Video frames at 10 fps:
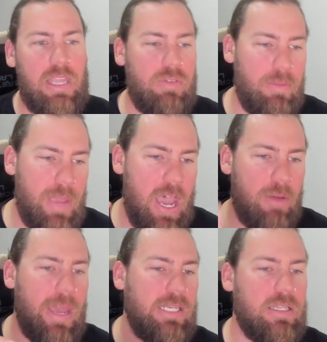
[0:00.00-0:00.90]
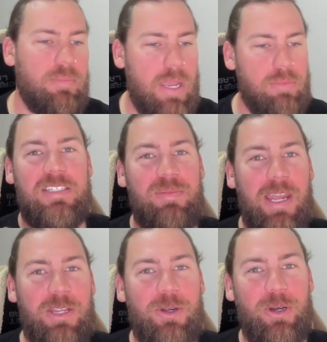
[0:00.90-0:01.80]
giving the power back to the people to
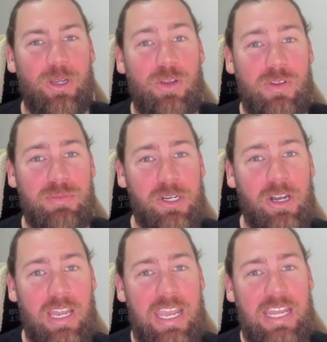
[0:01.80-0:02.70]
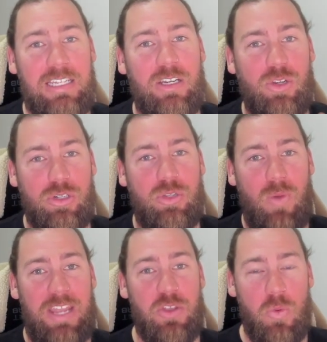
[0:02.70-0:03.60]
make your Illuvium 0 land look the
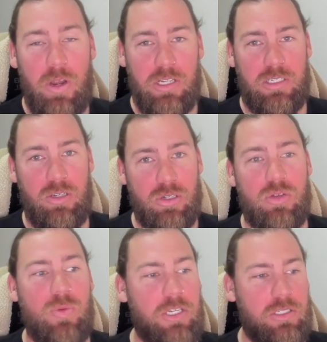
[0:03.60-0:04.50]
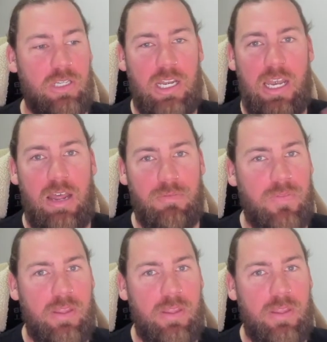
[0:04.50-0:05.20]
way you want it to look, which I love.